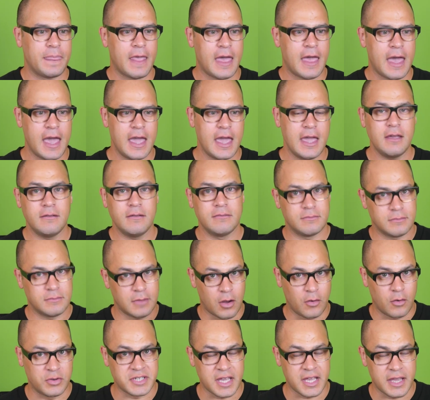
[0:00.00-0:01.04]
Hey,
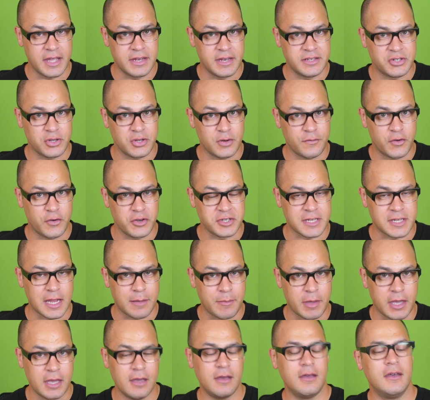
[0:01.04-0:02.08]
I'll say insert first name
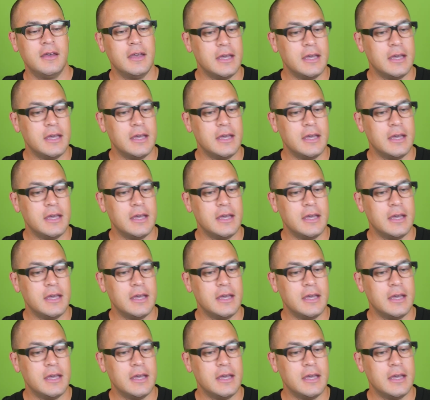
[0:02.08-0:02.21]
here.